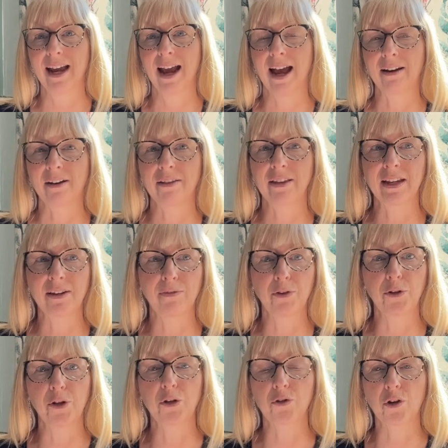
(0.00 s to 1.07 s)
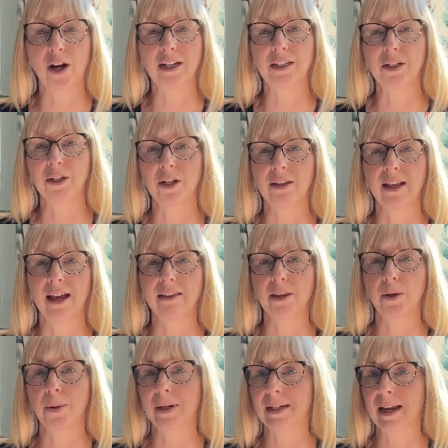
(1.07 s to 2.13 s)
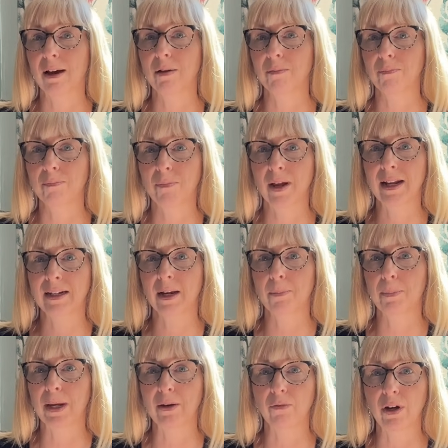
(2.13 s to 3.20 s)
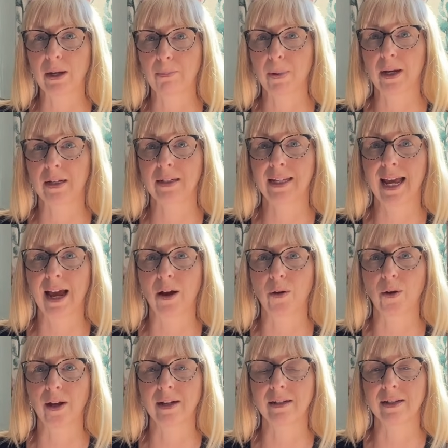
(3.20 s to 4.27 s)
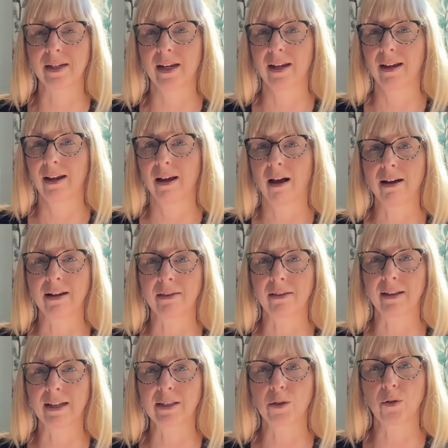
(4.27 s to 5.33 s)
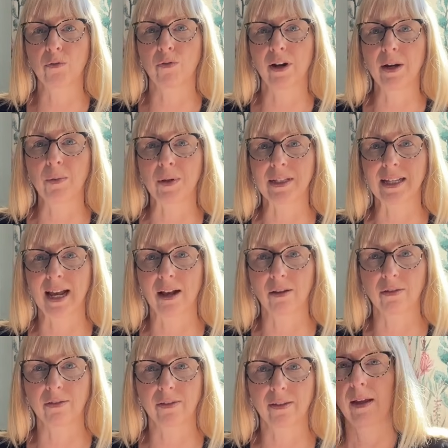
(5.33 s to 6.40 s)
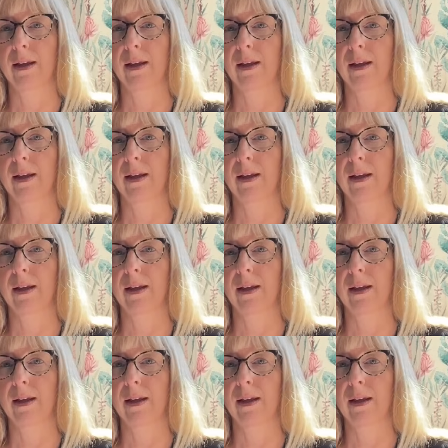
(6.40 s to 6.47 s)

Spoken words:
And I think if you do try to do that, you end up being really burnt out, and I don't think that's good for anyone's health.